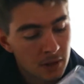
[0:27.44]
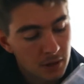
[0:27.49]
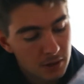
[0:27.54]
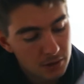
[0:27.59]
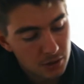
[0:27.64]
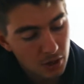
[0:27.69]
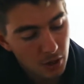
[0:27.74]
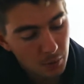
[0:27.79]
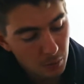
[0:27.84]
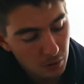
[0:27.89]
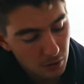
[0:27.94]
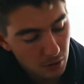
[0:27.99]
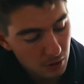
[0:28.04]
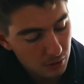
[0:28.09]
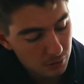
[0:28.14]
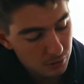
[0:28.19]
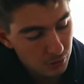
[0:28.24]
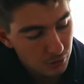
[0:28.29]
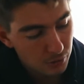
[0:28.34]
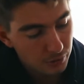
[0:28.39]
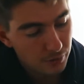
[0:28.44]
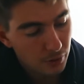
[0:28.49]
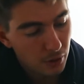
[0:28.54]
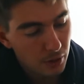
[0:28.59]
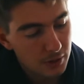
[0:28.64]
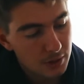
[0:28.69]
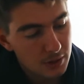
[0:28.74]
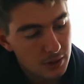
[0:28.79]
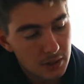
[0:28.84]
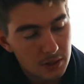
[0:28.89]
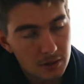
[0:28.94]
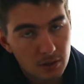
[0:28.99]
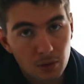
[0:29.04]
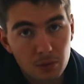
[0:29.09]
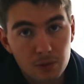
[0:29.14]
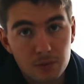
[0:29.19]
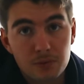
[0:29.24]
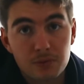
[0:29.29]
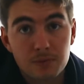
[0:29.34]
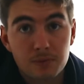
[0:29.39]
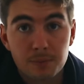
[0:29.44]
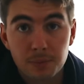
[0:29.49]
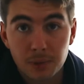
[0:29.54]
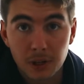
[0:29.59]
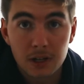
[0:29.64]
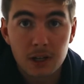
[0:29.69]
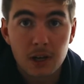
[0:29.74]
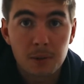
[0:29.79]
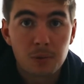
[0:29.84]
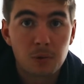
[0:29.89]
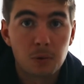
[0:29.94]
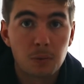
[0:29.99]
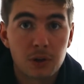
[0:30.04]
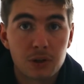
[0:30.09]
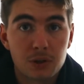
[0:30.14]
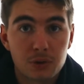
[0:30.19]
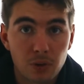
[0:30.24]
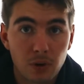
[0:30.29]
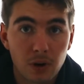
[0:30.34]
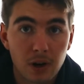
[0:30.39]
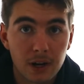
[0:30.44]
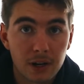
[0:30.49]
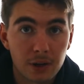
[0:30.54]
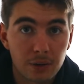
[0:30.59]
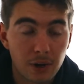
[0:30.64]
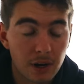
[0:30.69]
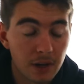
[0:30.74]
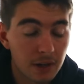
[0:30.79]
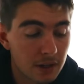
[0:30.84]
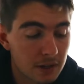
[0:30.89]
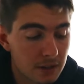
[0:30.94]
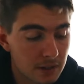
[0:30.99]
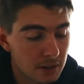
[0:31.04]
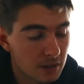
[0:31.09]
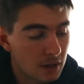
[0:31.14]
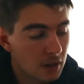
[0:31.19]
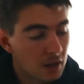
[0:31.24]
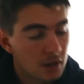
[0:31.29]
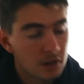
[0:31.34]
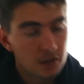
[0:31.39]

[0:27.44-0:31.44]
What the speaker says: So what I'll do first is I'll blend up all my dry ingredients.